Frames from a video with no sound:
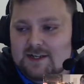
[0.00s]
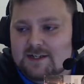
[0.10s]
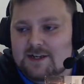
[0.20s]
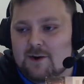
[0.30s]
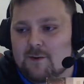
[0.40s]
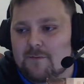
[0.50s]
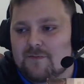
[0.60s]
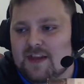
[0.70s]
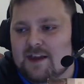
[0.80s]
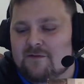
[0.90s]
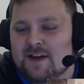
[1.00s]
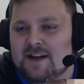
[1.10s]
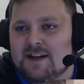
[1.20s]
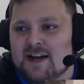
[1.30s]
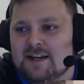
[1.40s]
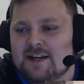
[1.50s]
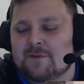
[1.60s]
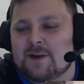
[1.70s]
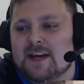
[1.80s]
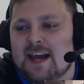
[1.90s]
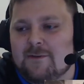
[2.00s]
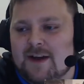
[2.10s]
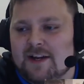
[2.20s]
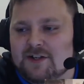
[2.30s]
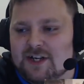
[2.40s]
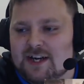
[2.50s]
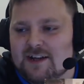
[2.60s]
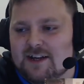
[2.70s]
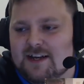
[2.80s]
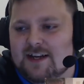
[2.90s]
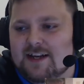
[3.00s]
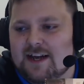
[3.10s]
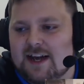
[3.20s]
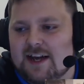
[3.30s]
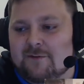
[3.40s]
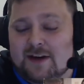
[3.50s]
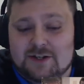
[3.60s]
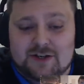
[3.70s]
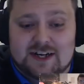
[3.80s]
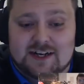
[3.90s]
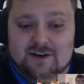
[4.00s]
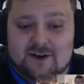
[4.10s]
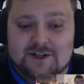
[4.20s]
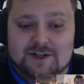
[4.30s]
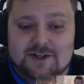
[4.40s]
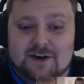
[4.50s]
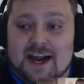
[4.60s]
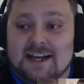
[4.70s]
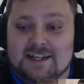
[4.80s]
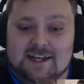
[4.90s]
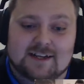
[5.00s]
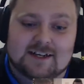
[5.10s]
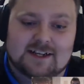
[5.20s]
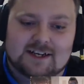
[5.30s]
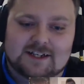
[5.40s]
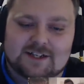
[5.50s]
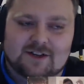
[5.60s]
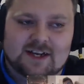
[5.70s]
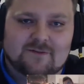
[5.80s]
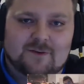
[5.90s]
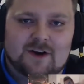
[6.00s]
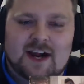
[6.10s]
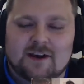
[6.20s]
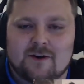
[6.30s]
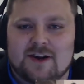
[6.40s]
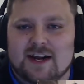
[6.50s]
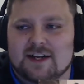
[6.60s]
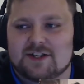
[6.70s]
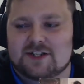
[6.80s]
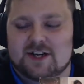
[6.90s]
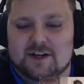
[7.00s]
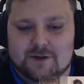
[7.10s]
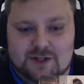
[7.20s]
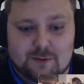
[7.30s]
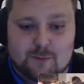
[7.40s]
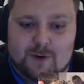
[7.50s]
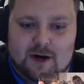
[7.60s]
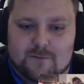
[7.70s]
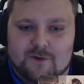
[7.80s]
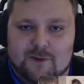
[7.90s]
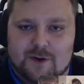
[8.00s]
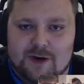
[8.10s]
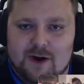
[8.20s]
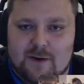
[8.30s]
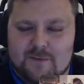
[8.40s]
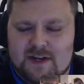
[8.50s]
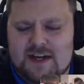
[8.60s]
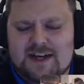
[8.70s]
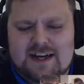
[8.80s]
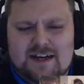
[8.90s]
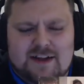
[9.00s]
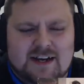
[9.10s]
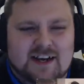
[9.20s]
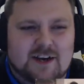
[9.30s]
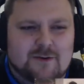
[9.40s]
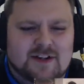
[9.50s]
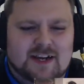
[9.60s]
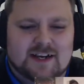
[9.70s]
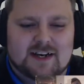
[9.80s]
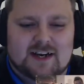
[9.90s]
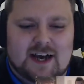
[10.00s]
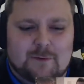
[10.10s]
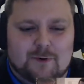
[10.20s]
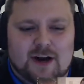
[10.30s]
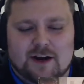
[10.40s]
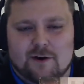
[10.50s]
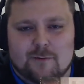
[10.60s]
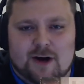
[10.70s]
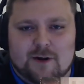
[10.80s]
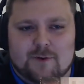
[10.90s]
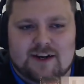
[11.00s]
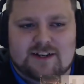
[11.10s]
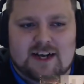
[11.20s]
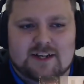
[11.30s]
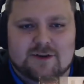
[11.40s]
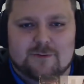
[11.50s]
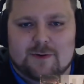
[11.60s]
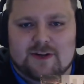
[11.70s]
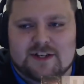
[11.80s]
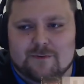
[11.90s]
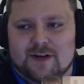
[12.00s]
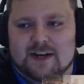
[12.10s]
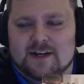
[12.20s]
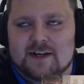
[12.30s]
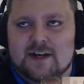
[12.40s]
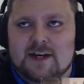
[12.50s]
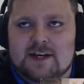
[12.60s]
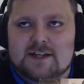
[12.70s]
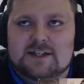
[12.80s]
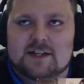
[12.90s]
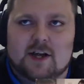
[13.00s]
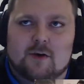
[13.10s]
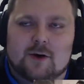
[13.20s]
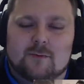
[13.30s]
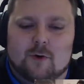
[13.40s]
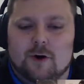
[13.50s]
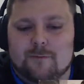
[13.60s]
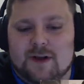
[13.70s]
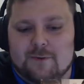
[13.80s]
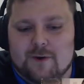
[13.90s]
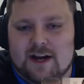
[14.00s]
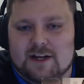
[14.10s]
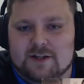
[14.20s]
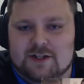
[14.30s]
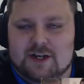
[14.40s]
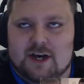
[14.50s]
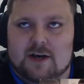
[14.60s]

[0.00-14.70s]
So if you can't manage to kill it, eventually it could also start exiling things. So like for an aggro deck, it's just another super powerful 3-drop that could go in like a hyper aggro mono white decks, or maybe some like slower, more mid-range